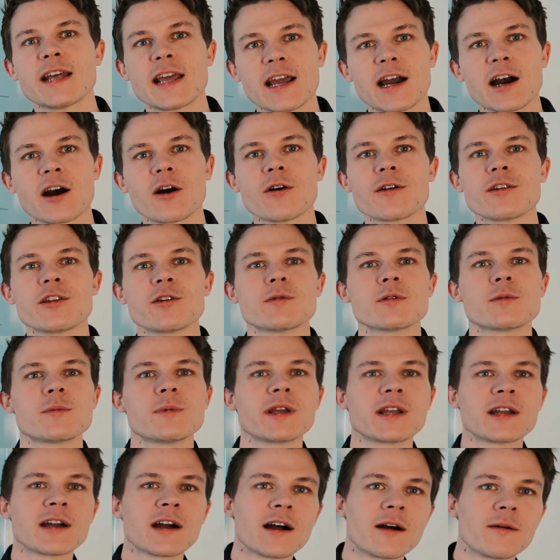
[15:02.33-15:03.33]
day out, you will
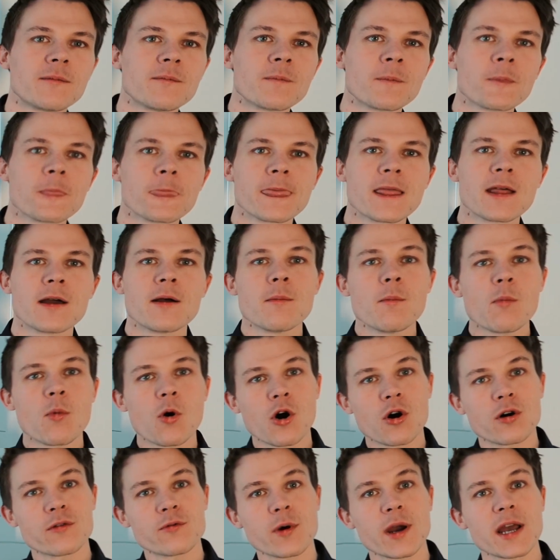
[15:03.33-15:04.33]
become
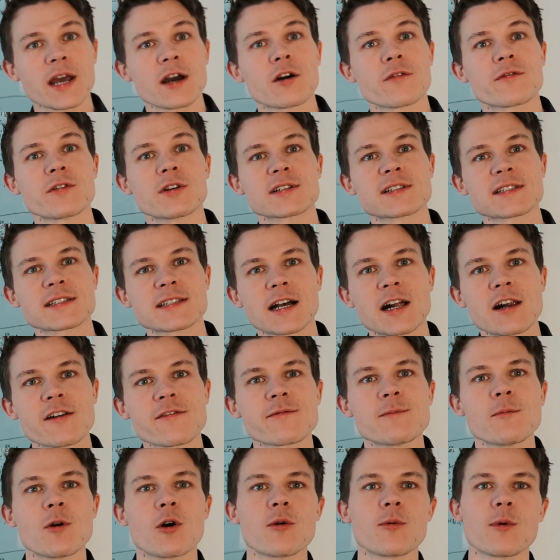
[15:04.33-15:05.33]
more aware of
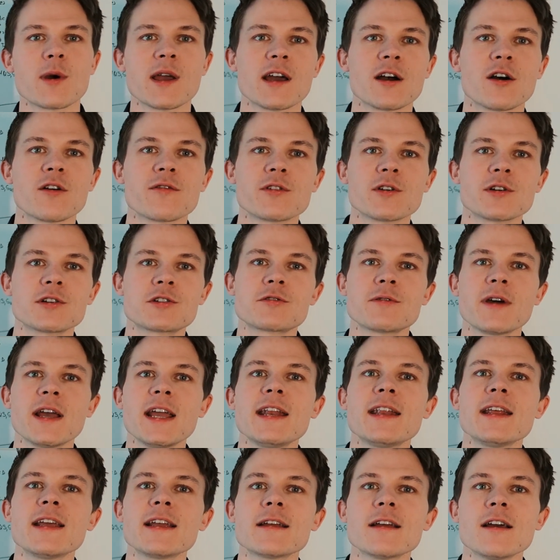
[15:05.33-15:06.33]
yourself, more aware of your
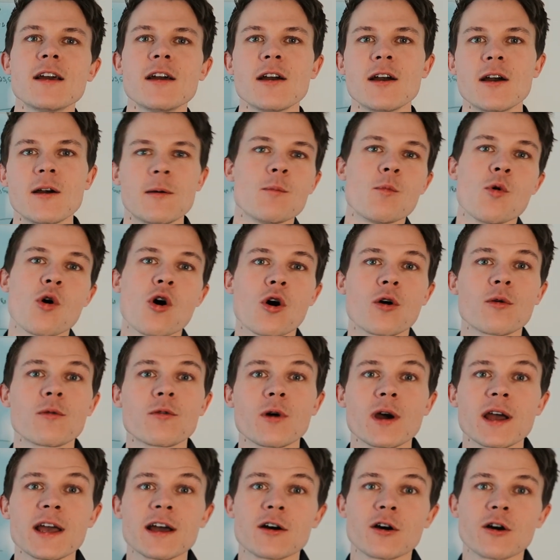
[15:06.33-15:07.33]
trading, more
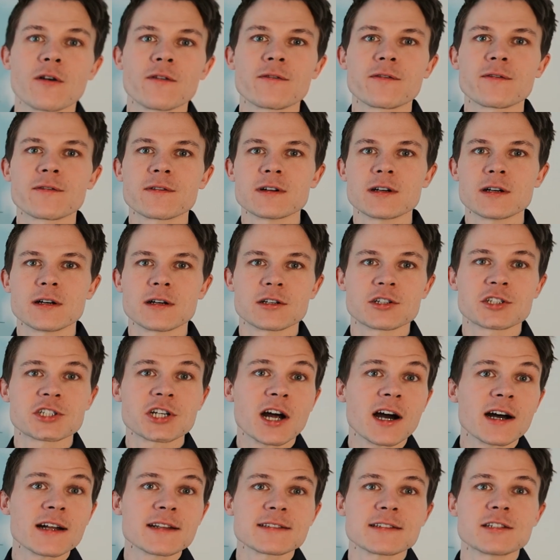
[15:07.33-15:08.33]
aware of
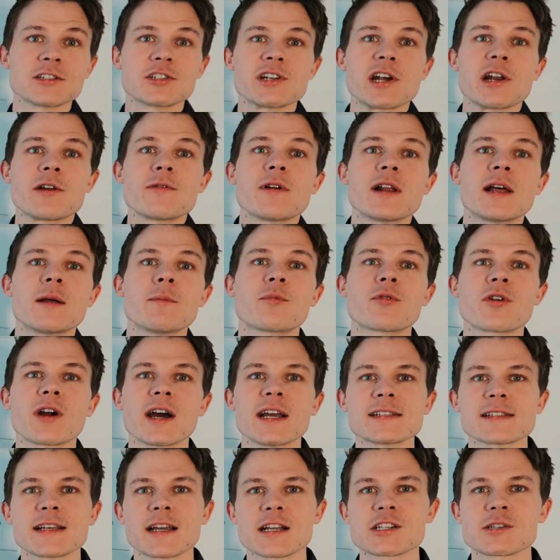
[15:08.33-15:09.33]
charts in general and
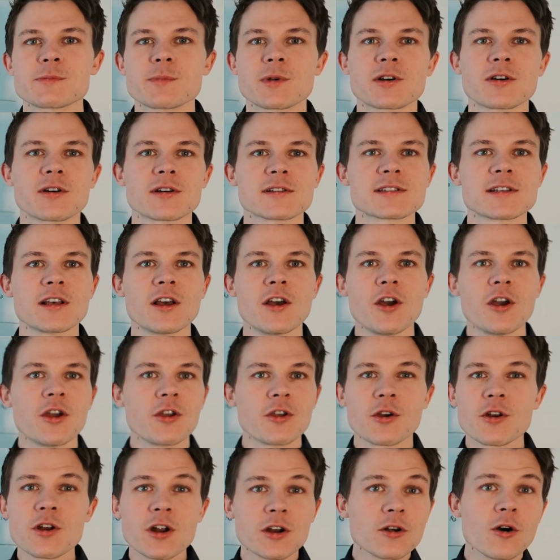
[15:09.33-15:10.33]
price action, because
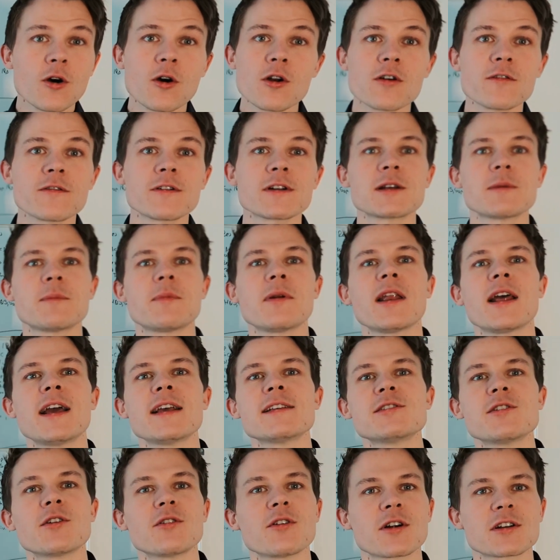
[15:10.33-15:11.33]
you're not all over the
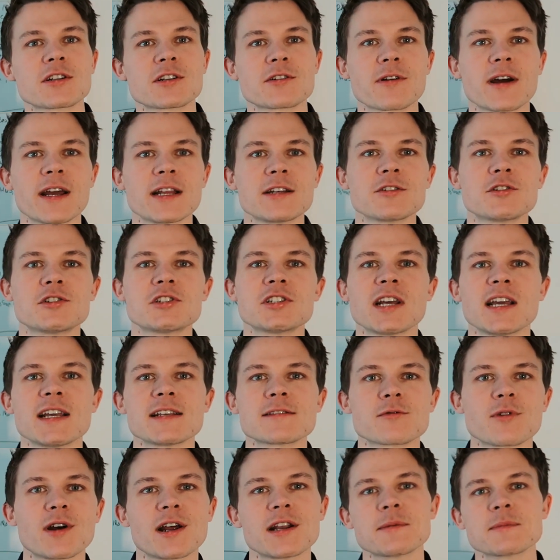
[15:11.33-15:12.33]
place, you're not trying to
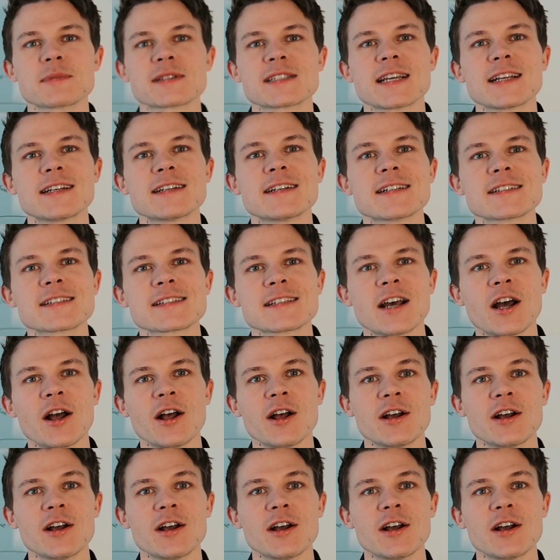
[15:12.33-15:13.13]
chase random signals.